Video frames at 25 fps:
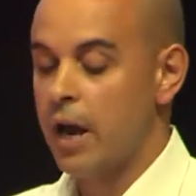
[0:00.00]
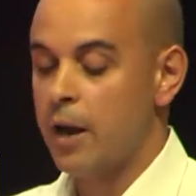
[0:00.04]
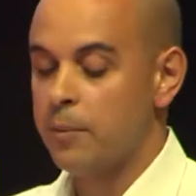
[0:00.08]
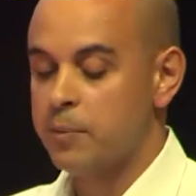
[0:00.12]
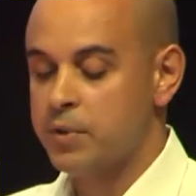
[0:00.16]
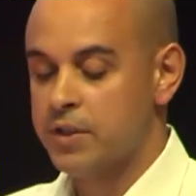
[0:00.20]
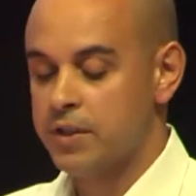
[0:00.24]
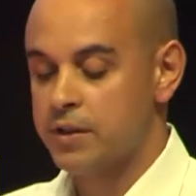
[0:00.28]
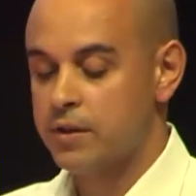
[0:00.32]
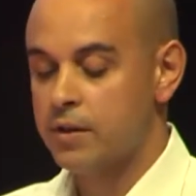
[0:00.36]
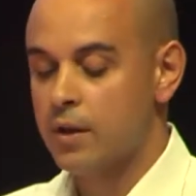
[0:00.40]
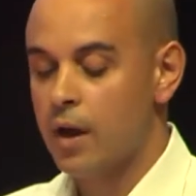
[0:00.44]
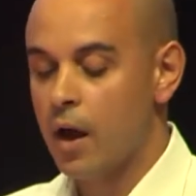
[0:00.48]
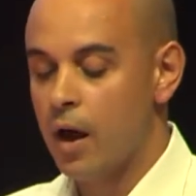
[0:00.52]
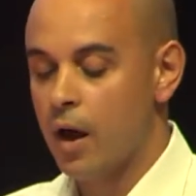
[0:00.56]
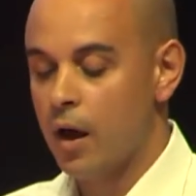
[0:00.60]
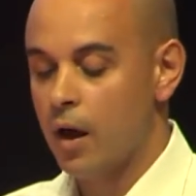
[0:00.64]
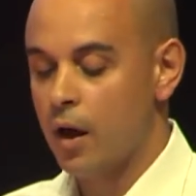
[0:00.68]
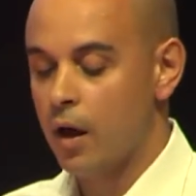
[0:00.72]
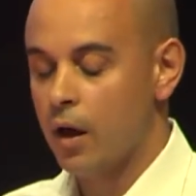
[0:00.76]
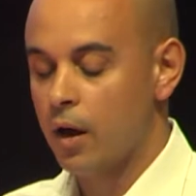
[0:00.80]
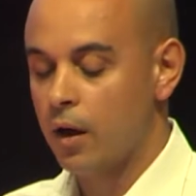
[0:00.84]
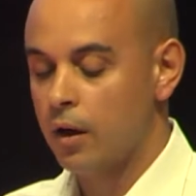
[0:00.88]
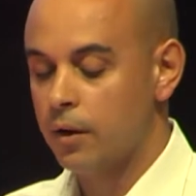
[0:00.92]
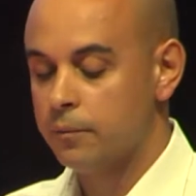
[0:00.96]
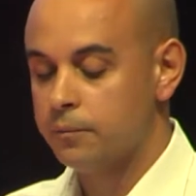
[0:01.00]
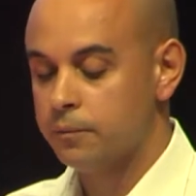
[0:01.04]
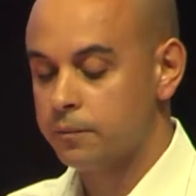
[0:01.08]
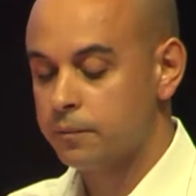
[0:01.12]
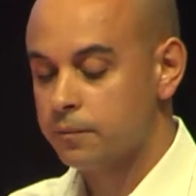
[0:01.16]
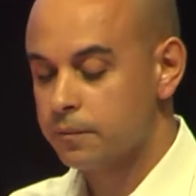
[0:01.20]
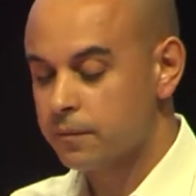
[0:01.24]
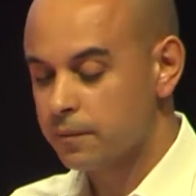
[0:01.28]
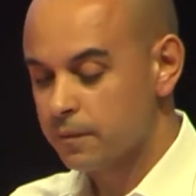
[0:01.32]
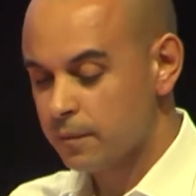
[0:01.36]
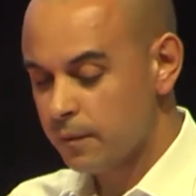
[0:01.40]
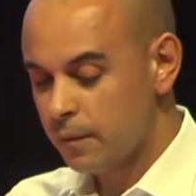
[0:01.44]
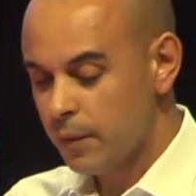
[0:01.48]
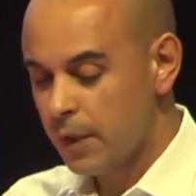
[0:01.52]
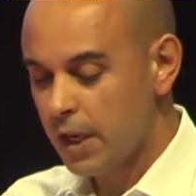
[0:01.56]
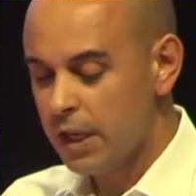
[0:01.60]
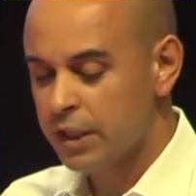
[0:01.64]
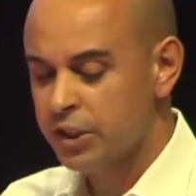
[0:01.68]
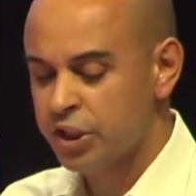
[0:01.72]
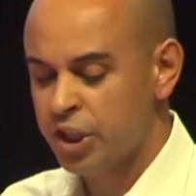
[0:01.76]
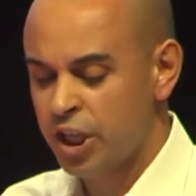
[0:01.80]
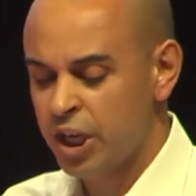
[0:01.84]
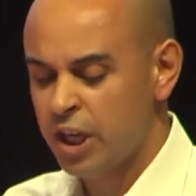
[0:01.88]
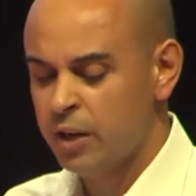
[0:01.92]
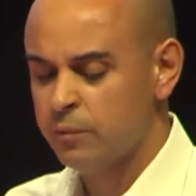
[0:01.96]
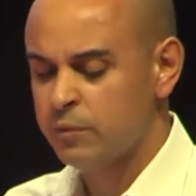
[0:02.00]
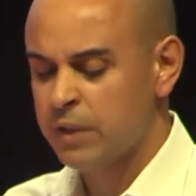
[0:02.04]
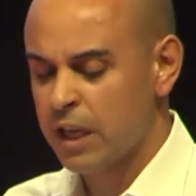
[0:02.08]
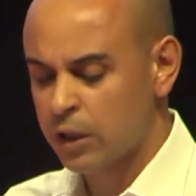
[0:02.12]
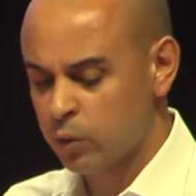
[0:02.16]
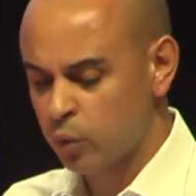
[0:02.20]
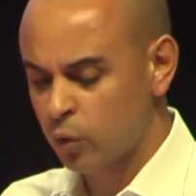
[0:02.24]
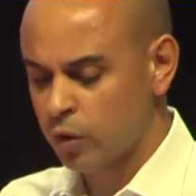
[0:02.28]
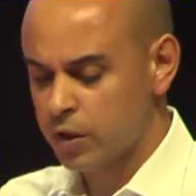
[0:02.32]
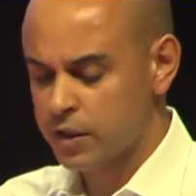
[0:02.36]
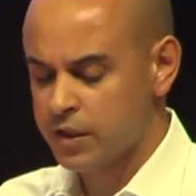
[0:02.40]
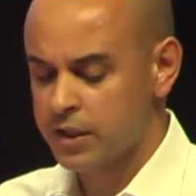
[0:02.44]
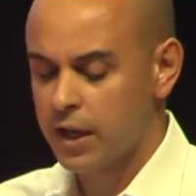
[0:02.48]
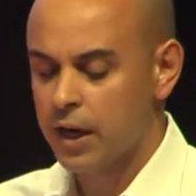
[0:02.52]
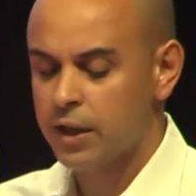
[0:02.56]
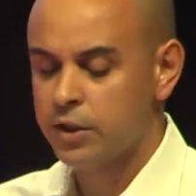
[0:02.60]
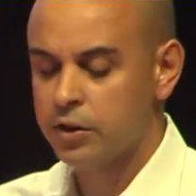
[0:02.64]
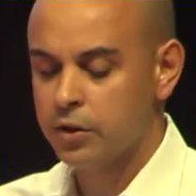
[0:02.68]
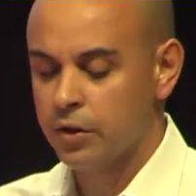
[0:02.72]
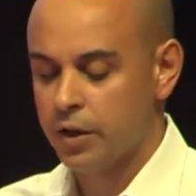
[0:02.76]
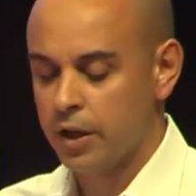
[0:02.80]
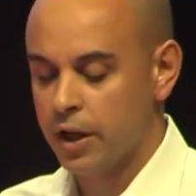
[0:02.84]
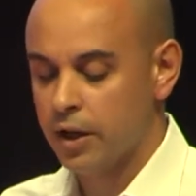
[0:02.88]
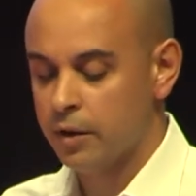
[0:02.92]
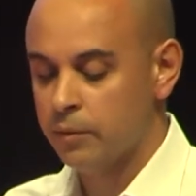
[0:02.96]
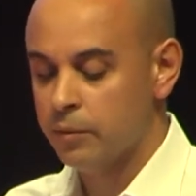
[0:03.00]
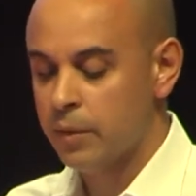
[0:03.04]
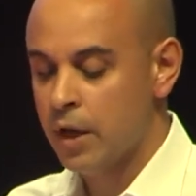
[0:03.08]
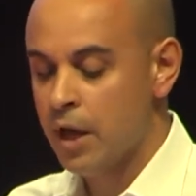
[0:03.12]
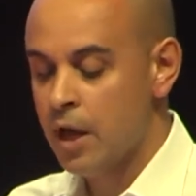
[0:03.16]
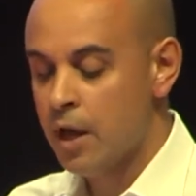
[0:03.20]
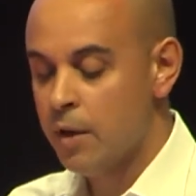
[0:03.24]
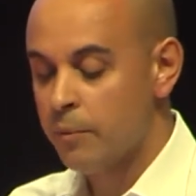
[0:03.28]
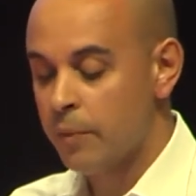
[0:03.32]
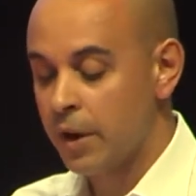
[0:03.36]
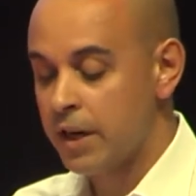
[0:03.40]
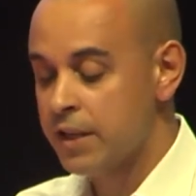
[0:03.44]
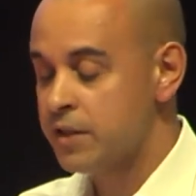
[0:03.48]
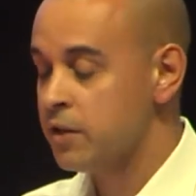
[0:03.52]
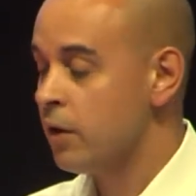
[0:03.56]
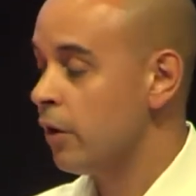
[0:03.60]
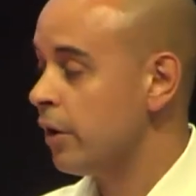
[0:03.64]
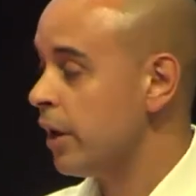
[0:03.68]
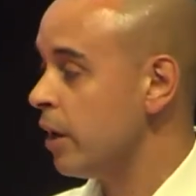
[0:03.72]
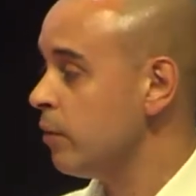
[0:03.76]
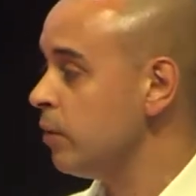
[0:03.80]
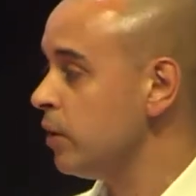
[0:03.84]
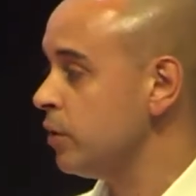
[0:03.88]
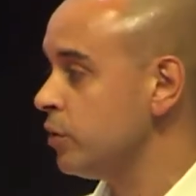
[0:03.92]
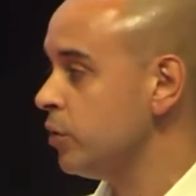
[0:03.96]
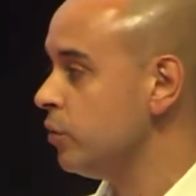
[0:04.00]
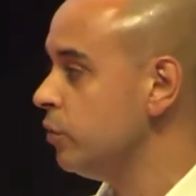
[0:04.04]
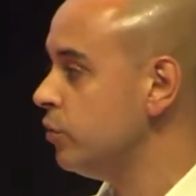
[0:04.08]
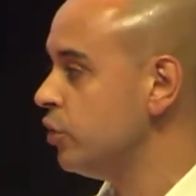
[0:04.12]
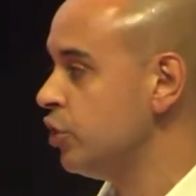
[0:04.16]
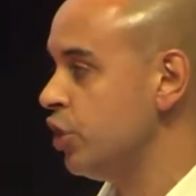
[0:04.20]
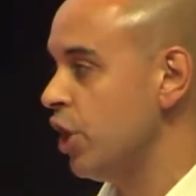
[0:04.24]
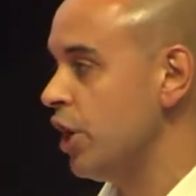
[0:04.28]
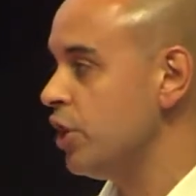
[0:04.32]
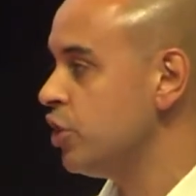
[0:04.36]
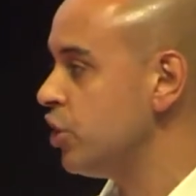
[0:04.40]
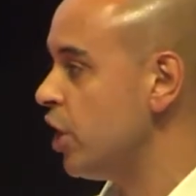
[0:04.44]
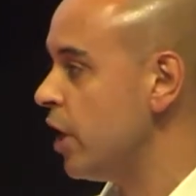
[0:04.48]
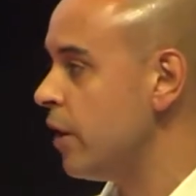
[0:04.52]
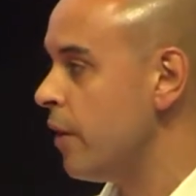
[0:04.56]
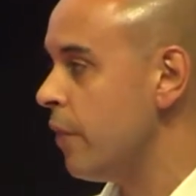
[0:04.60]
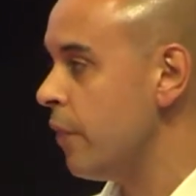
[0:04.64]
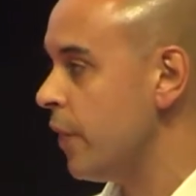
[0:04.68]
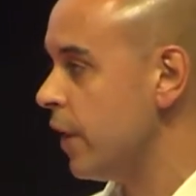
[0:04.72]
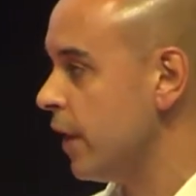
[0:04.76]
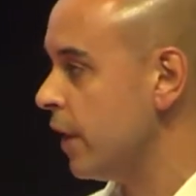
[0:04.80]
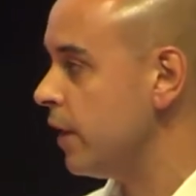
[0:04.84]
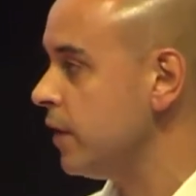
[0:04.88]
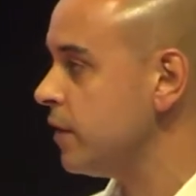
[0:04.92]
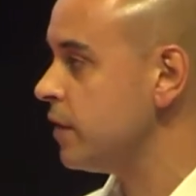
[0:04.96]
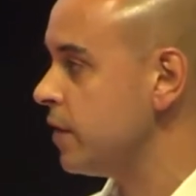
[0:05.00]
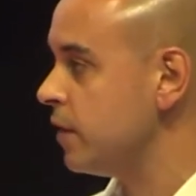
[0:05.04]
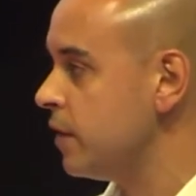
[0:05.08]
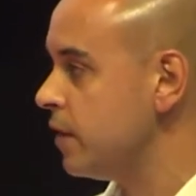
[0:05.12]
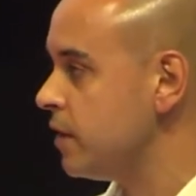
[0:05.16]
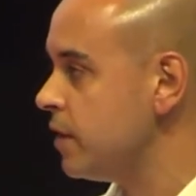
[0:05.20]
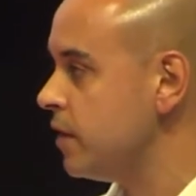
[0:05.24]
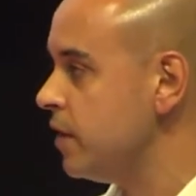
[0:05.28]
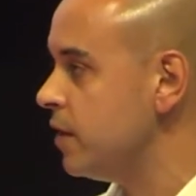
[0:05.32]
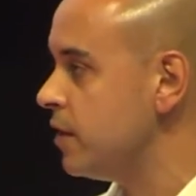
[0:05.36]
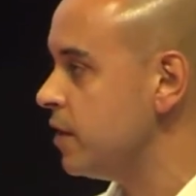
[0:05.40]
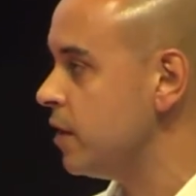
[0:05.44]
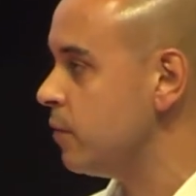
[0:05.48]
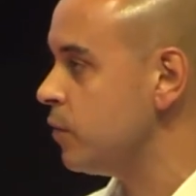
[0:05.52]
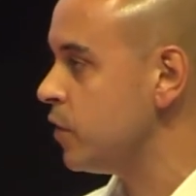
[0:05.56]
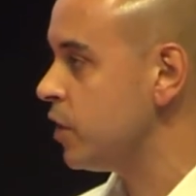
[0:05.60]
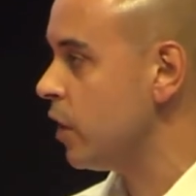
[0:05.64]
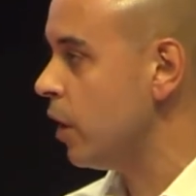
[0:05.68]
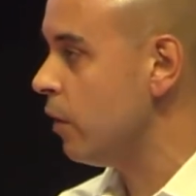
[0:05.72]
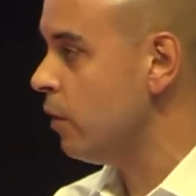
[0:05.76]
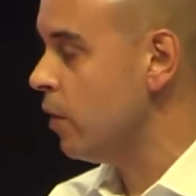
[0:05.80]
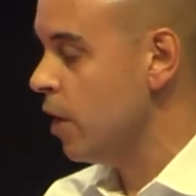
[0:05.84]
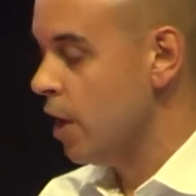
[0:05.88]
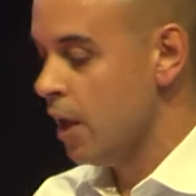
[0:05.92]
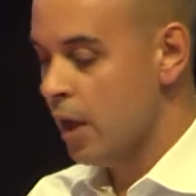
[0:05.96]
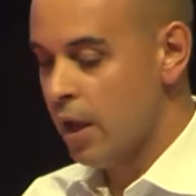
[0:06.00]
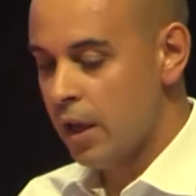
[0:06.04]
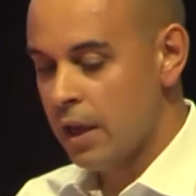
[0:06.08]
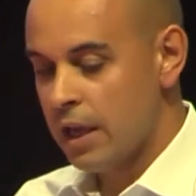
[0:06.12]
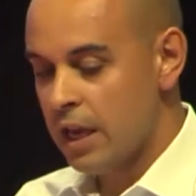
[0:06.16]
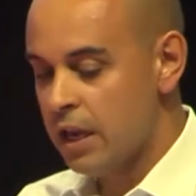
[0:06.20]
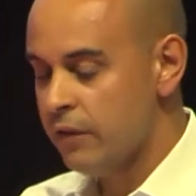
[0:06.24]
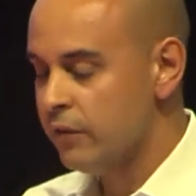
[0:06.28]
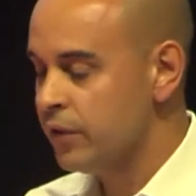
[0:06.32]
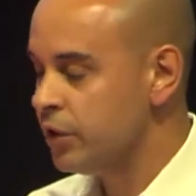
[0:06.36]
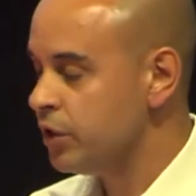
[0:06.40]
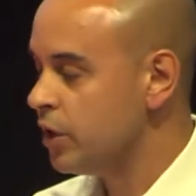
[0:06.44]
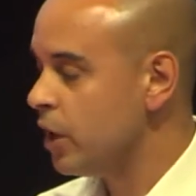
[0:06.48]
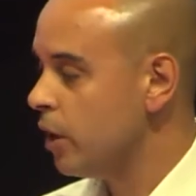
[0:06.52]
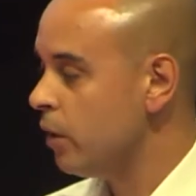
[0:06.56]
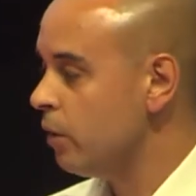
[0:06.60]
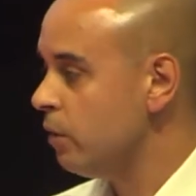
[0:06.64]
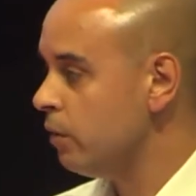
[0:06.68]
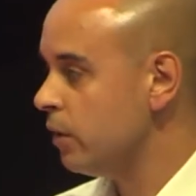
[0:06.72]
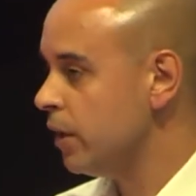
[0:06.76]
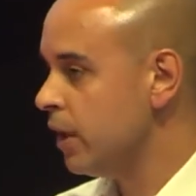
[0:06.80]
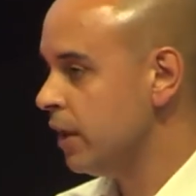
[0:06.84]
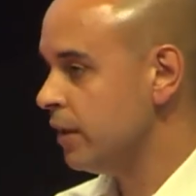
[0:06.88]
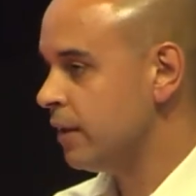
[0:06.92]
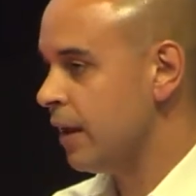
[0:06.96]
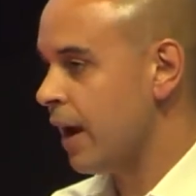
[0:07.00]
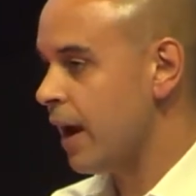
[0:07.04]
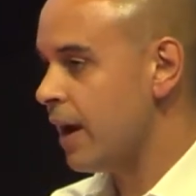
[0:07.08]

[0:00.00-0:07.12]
apps team that were assigned to him, but it's not able to change anything else in the system. So even though it